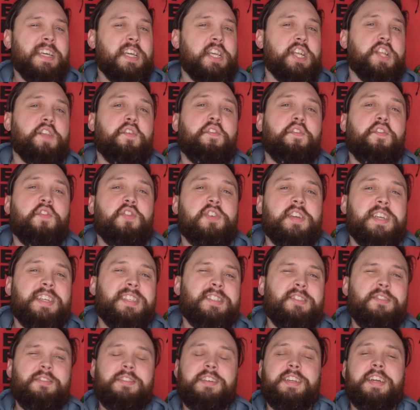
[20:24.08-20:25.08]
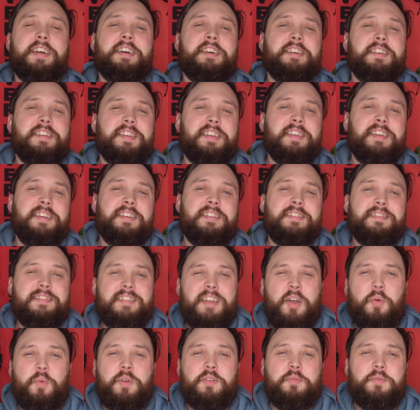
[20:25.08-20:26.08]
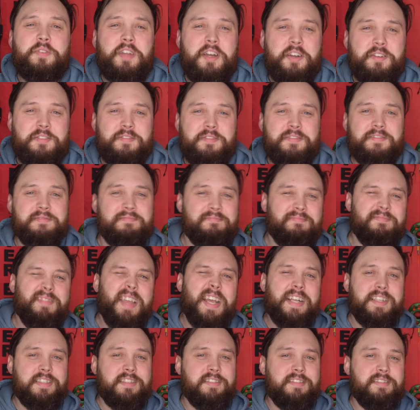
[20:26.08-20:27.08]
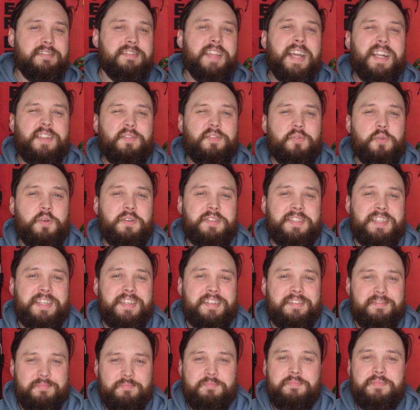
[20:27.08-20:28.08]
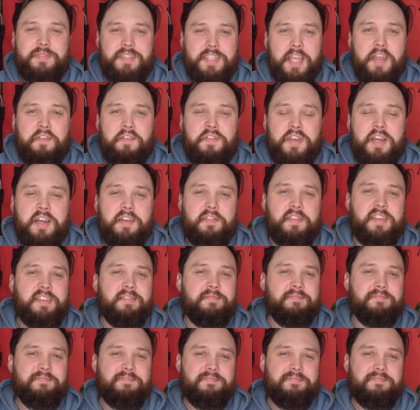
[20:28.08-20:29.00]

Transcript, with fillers: it's free, it's not going to hurt you, no one will know. Thanks for watching, safe diving.